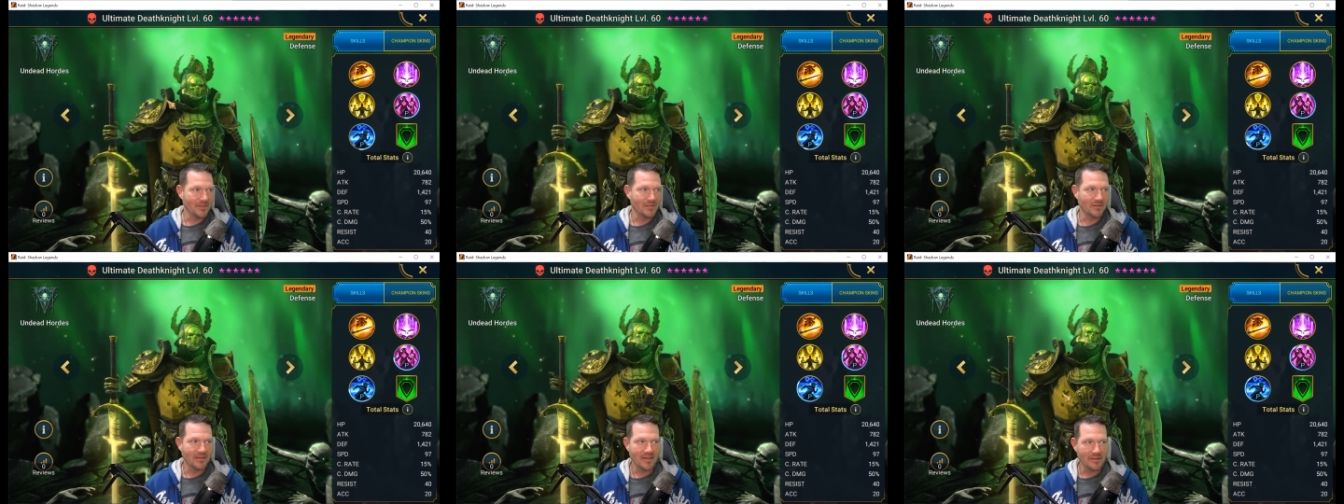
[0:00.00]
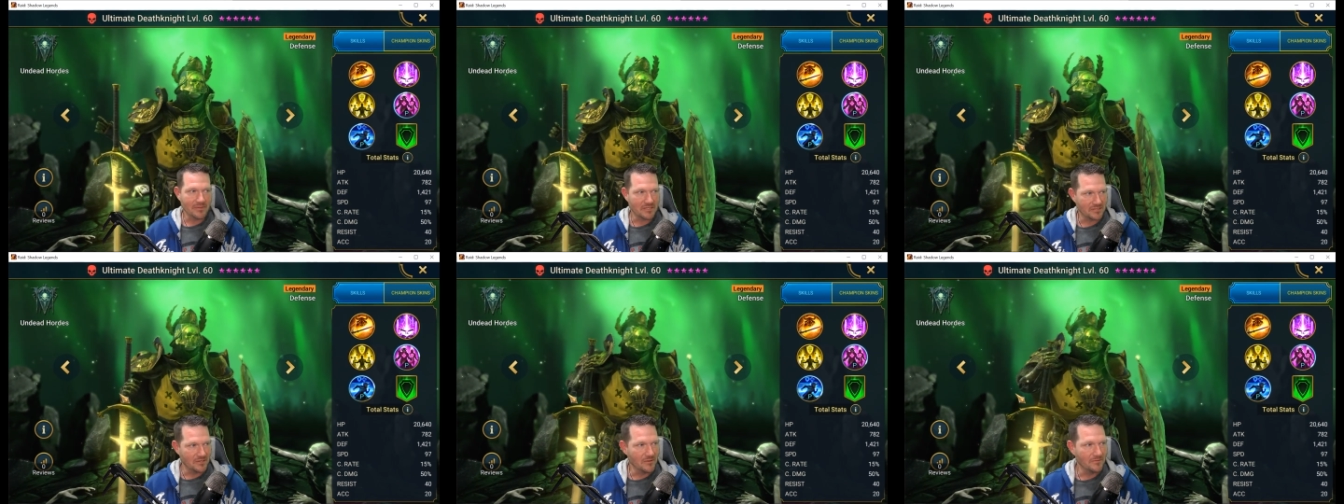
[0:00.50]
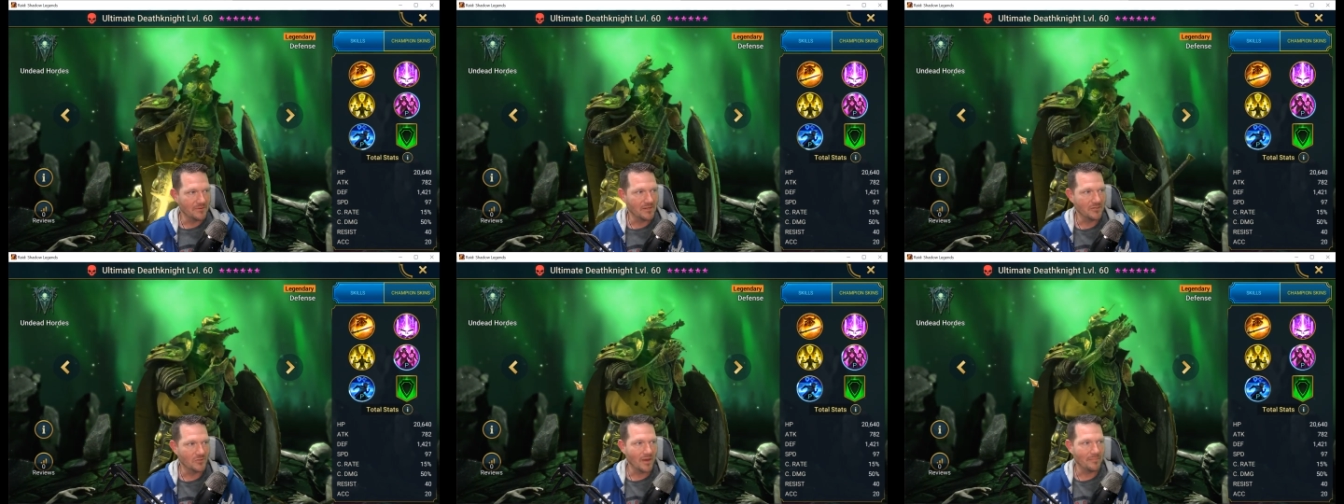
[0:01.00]
I mean, look at him. He's
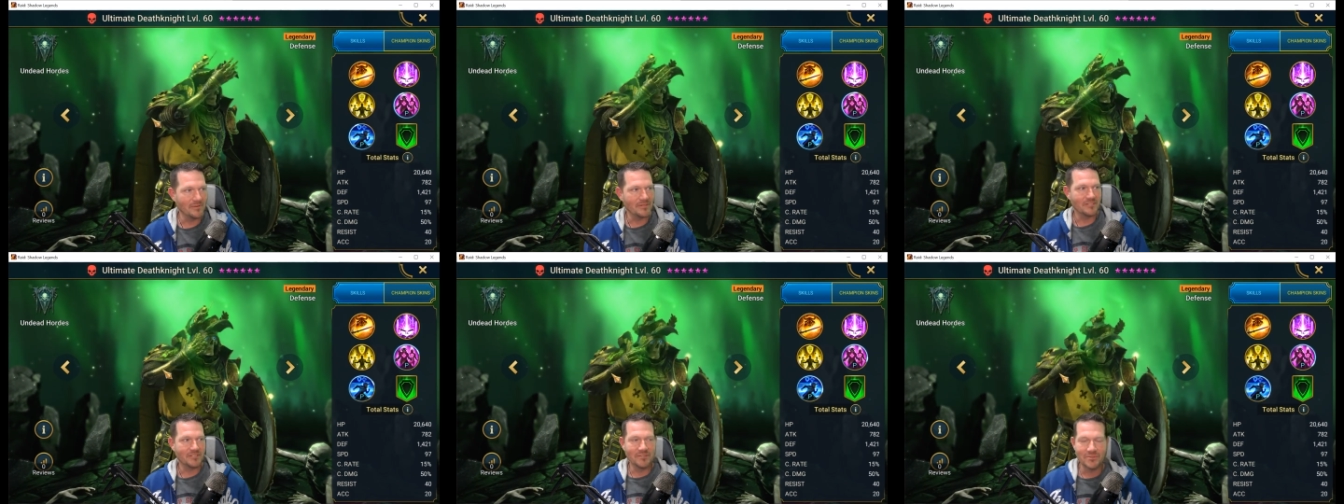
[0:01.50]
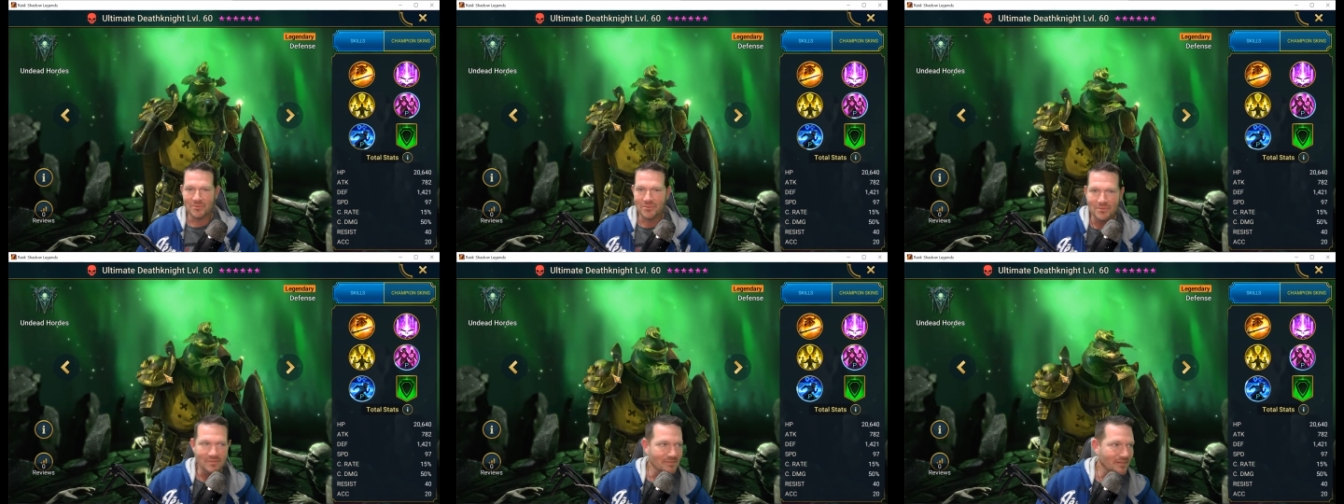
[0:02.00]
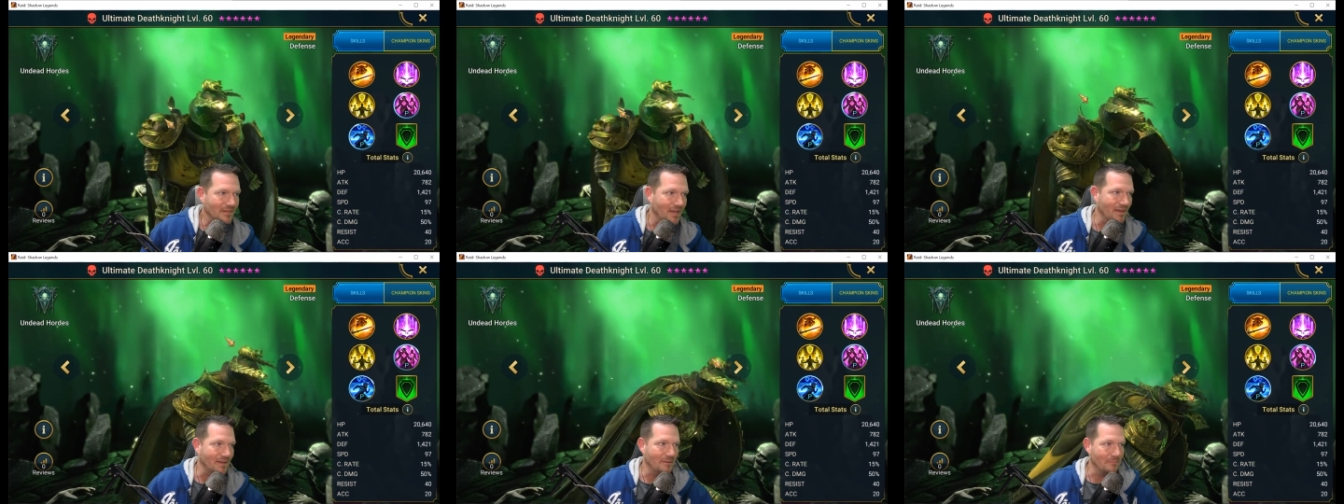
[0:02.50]
goofy, dropping his shield,
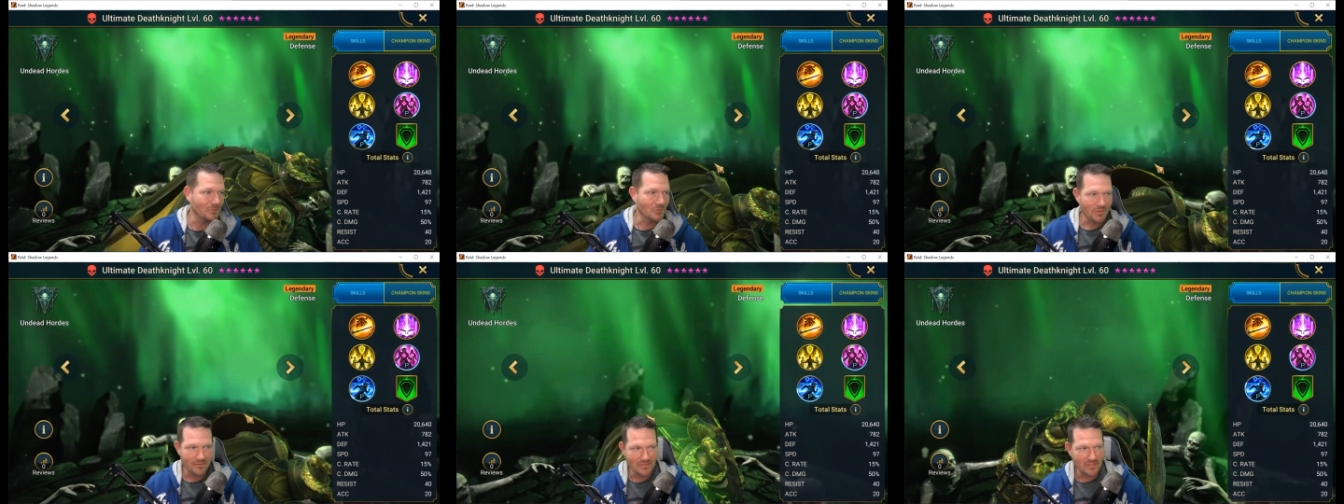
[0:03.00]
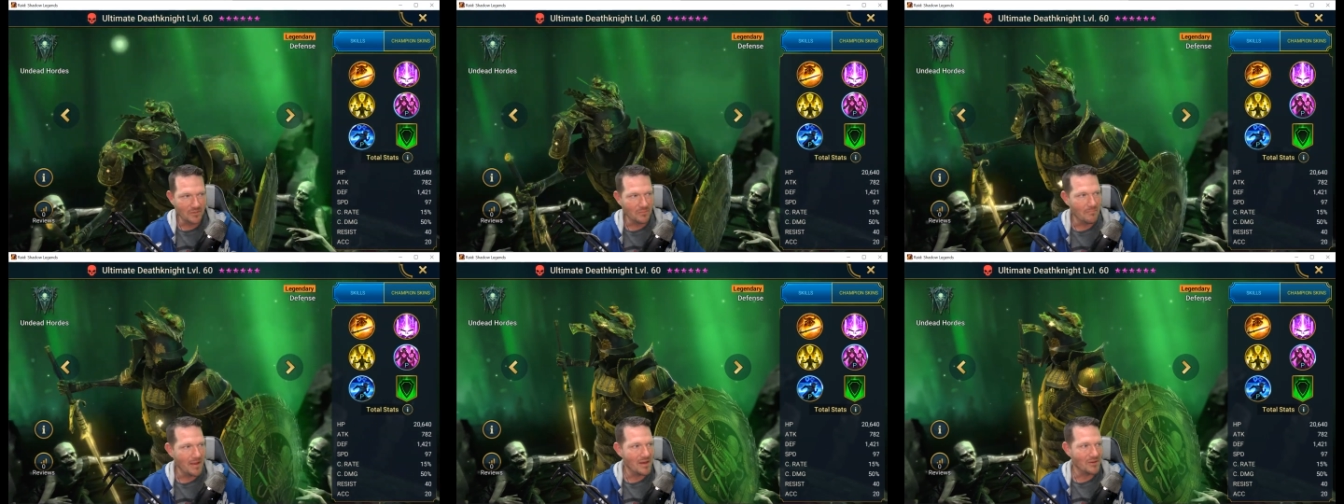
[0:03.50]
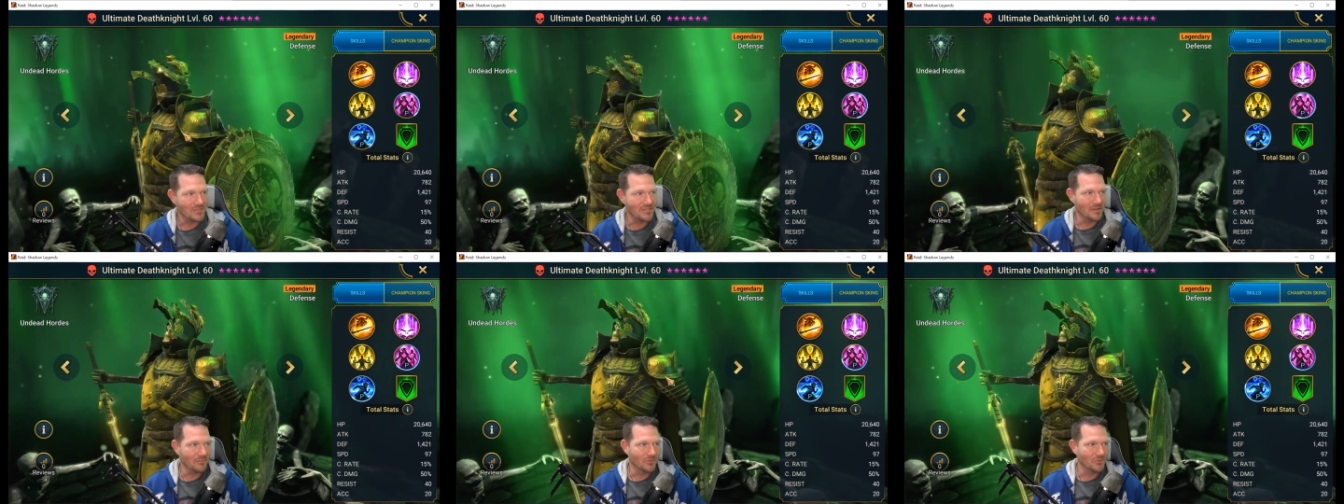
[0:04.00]
can't keep control of his little
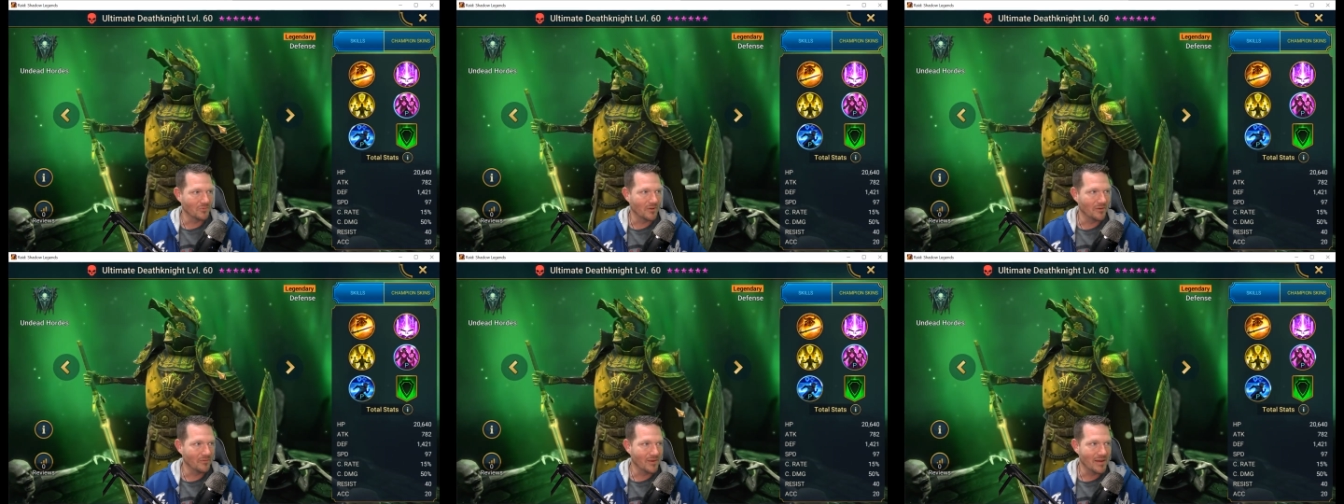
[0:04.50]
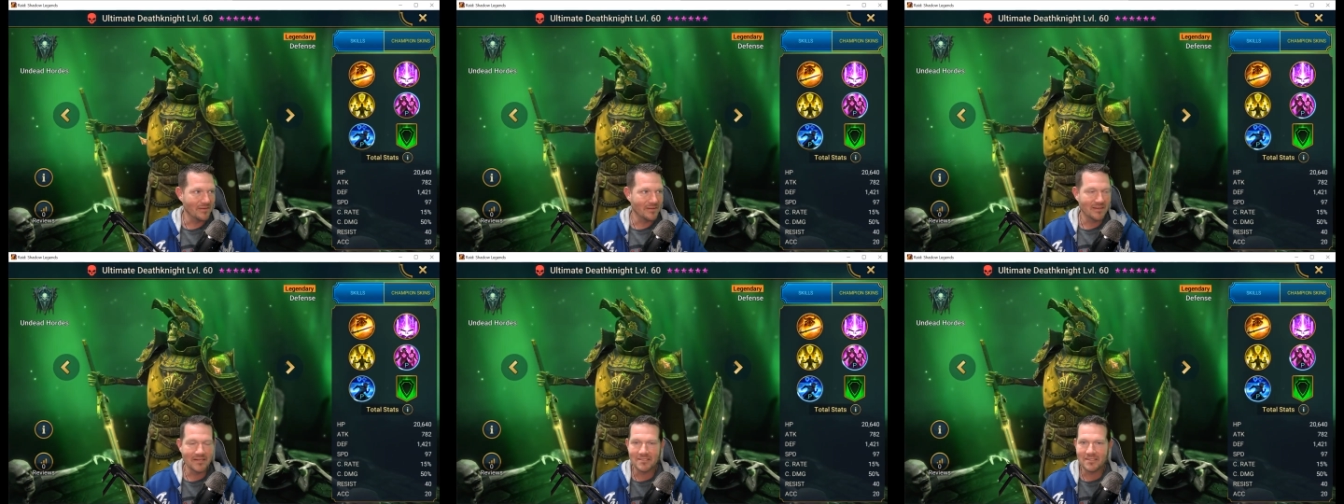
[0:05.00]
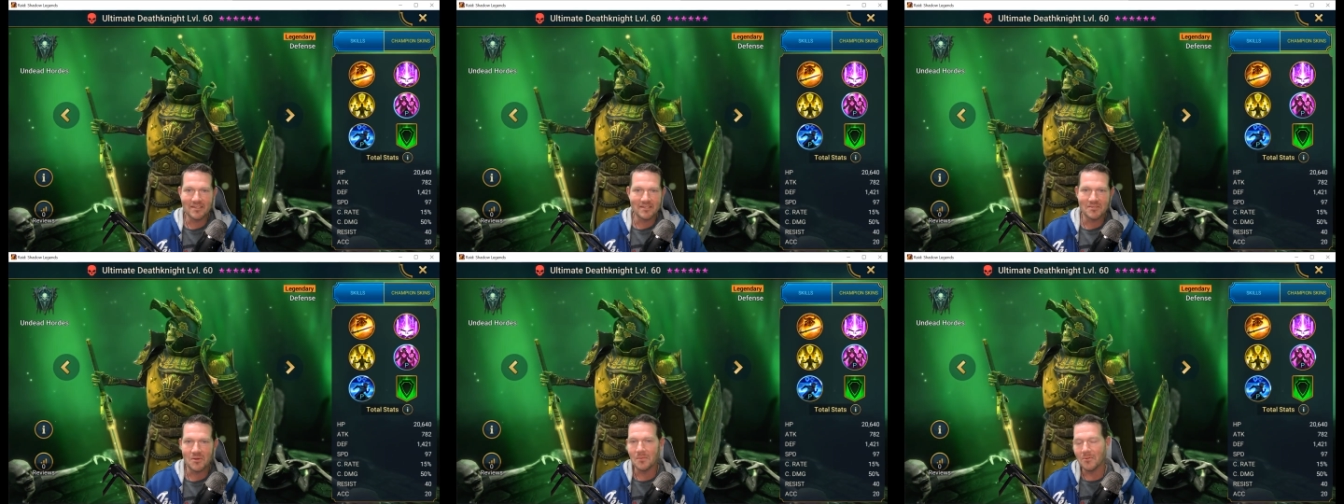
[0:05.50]
mouse. Nibbler's running around in his
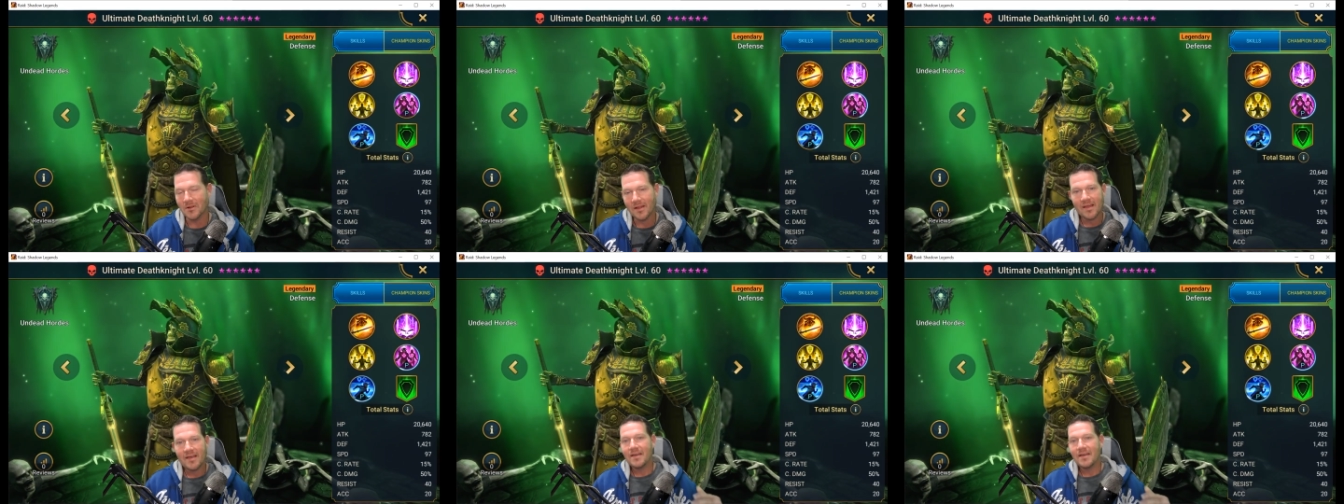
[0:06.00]
in his armor.